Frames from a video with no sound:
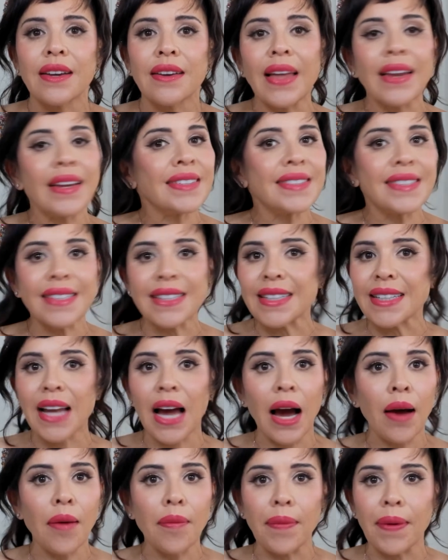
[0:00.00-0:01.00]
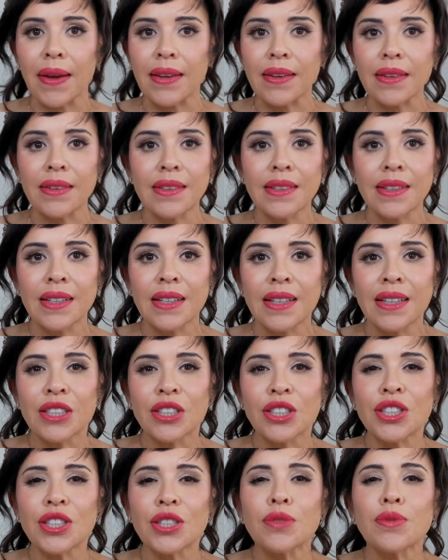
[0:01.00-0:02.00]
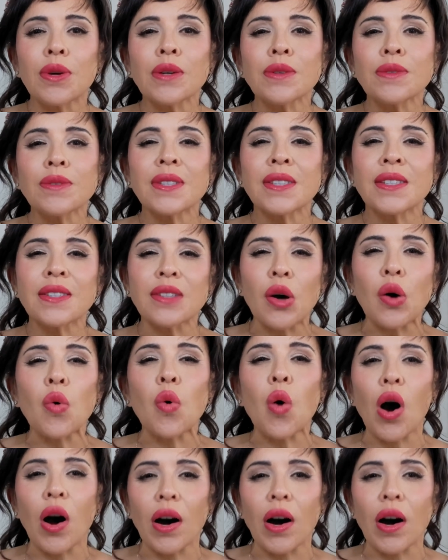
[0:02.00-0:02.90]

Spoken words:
And it didn't happen. She wrote so